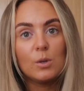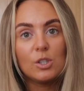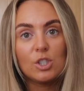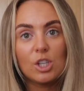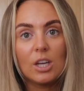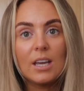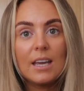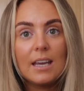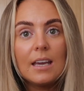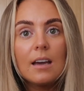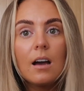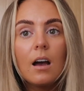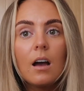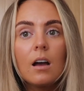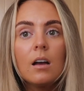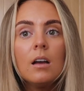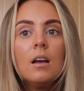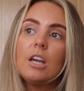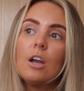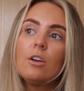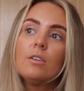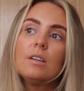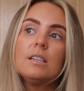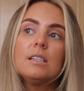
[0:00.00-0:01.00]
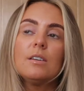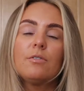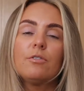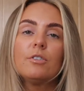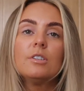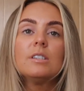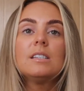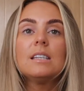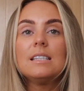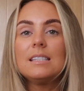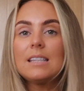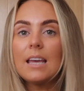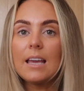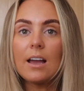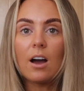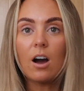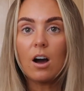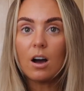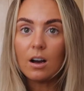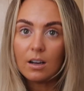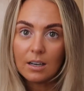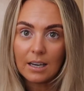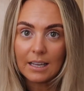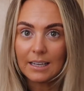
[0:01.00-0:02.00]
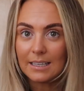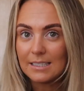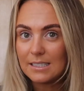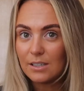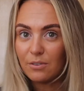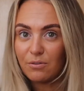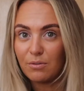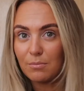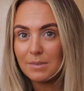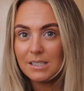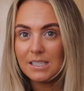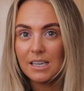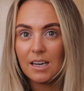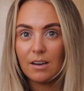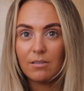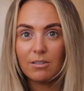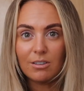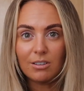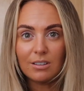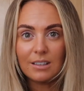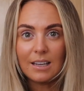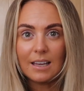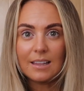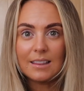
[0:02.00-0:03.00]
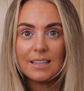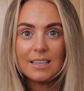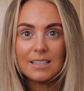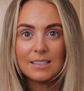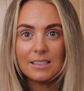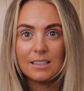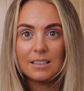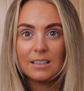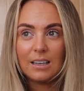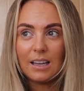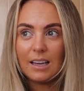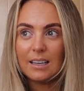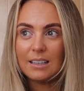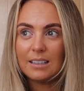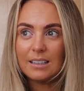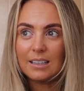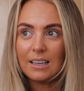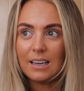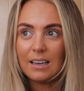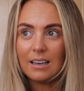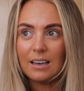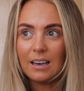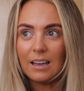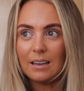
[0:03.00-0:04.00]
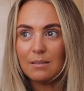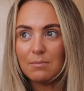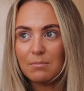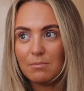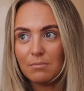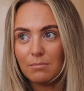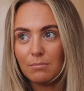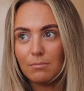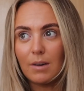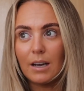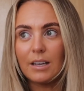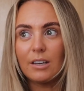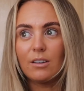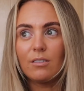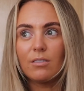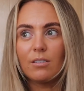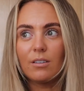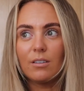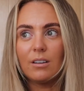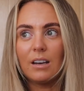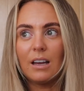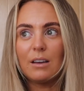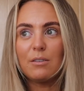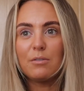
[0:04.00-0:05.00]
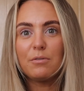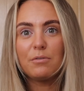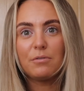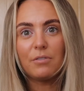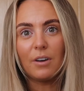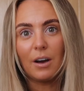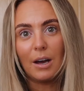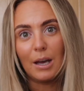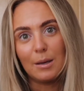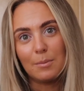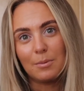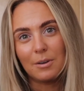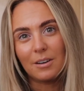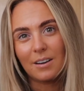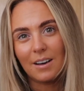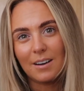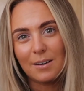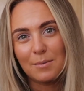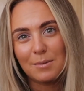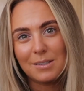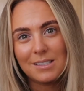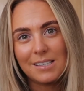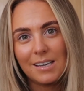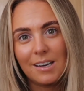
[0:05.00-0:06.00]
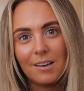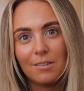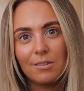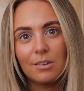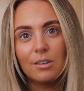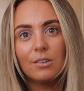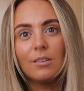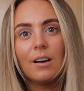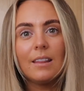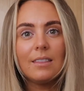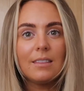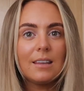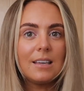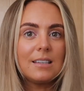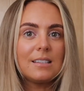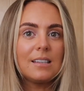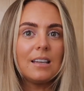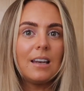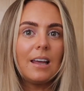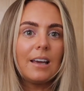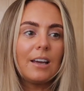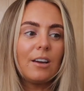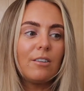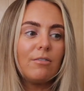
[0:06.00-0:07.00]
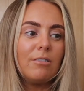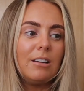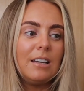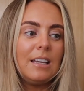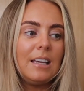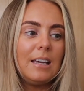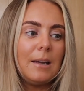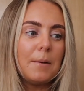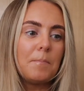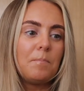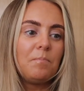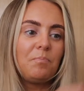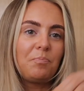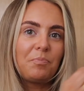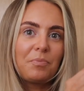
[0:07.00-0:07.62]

which are here. The only difference is they are like a different material. Like these are like a like micro like fiber kind of material, and these are like a really